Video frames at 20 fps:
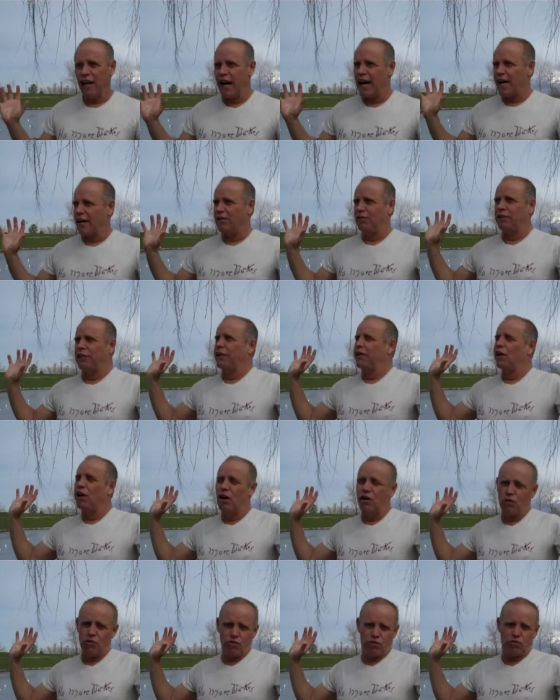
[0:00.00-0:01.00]
God only
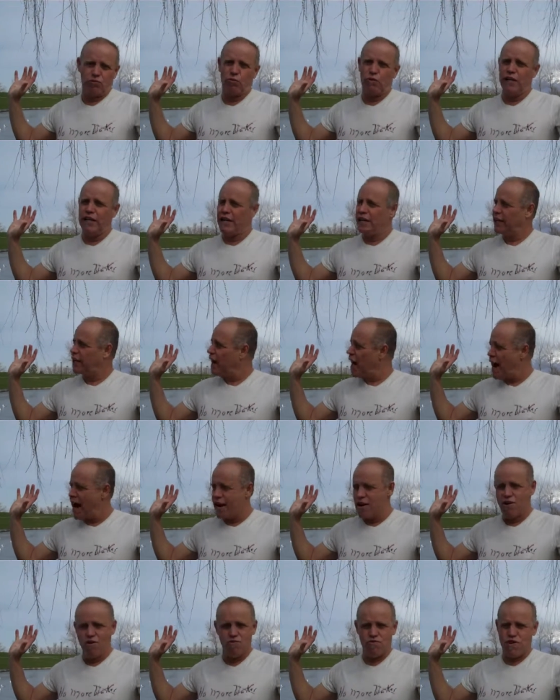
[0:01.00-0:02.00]
knows, really.
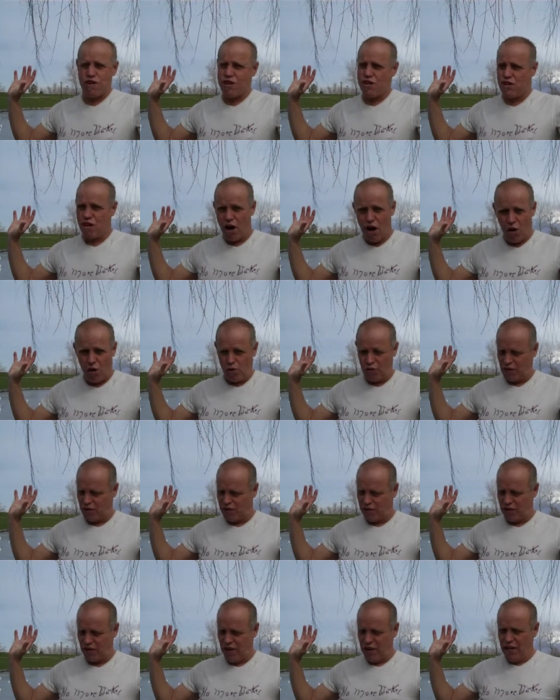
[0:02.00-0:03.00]
God only
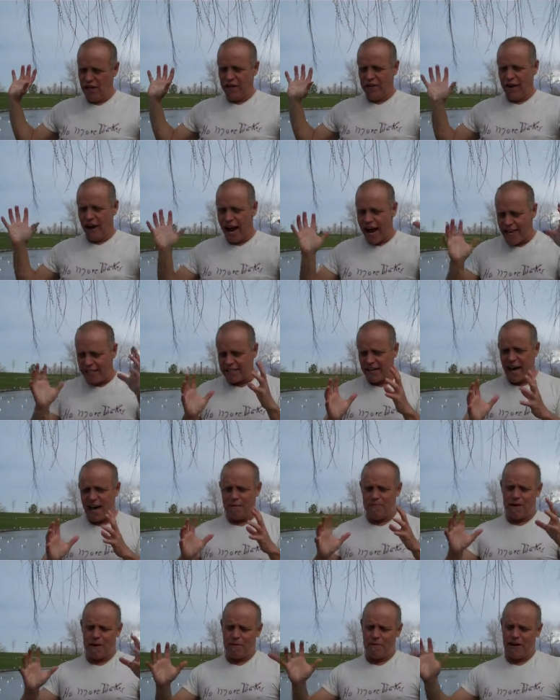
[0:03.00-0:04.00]
knows. There has
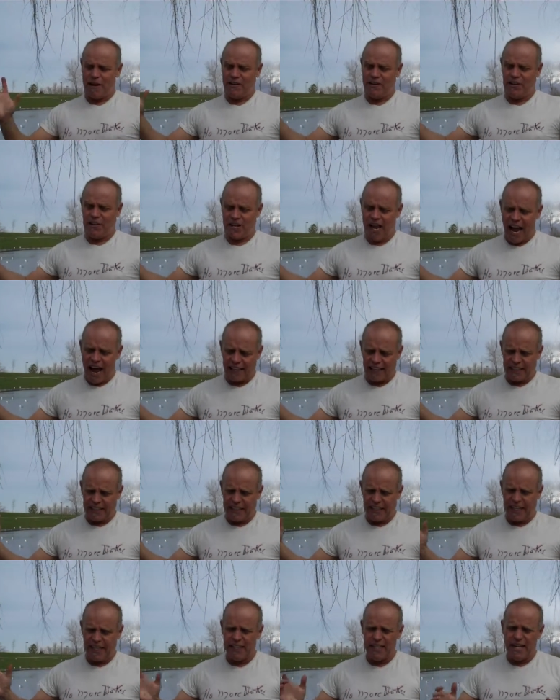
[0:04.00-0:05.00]
not been of data
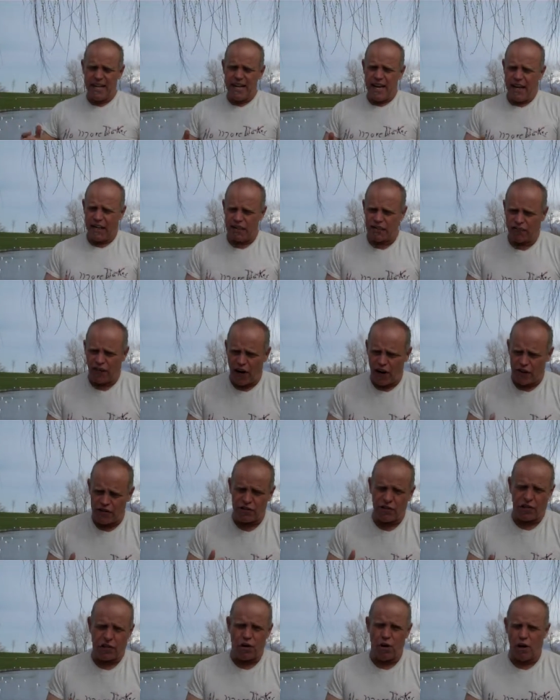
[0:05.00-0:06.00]
done. And as far
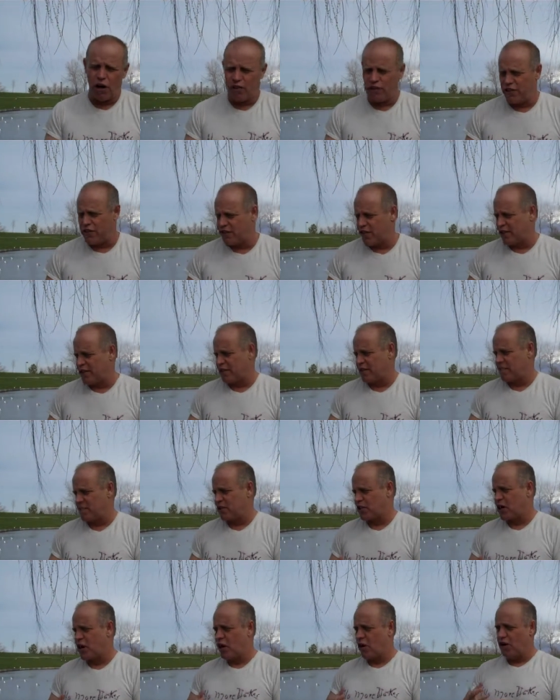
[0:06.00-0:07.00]
as the court
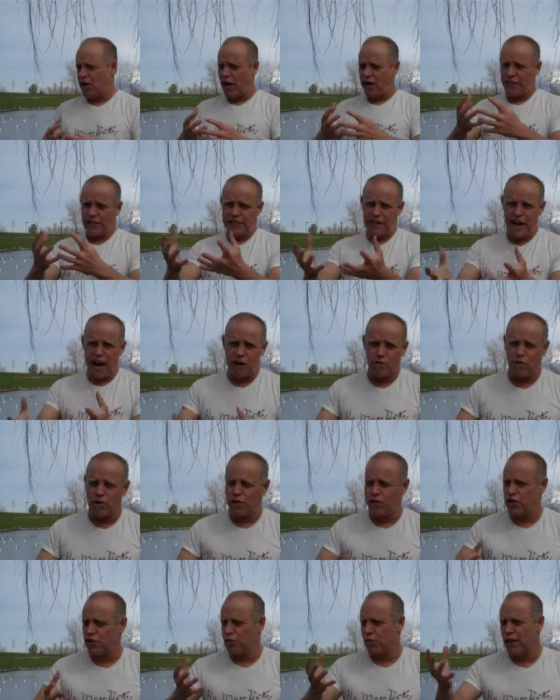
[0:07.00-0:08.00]
systems go, on the
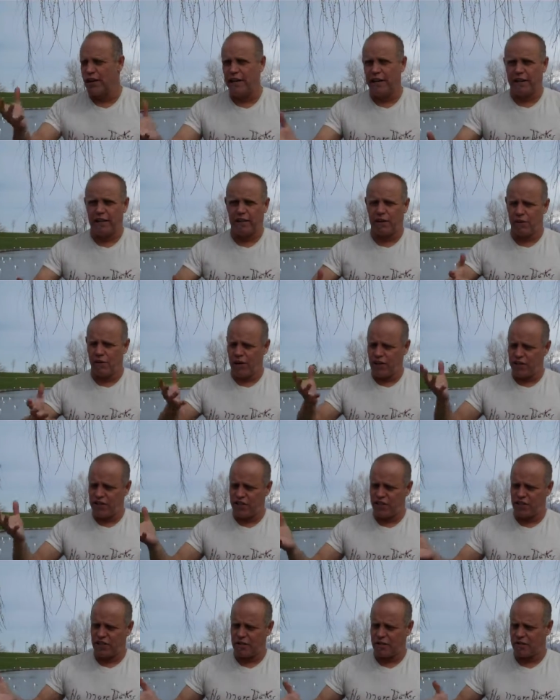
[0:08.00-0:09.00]
downwinders, you read into the court
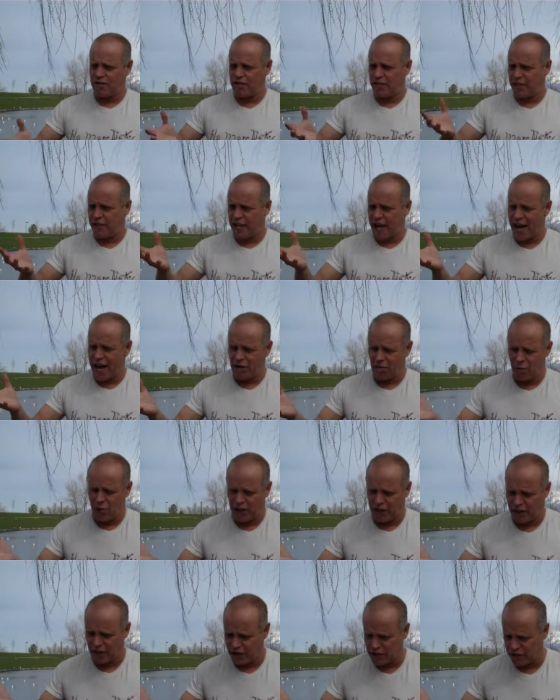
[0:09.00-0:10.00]
systems of the
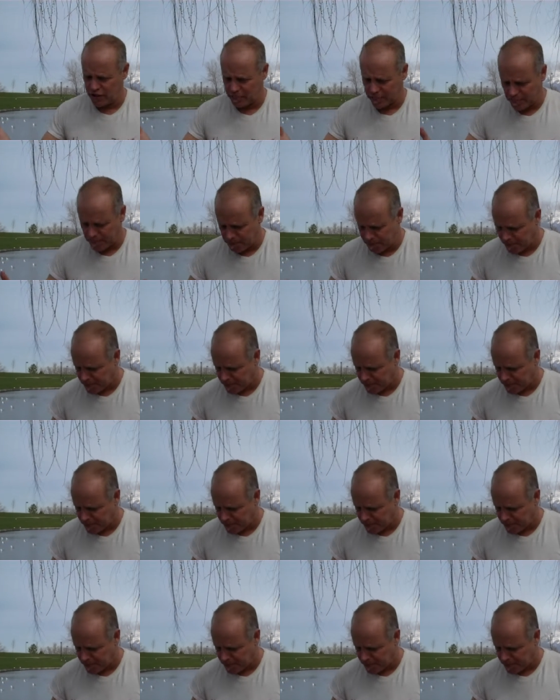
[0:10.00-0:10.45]
downwinders.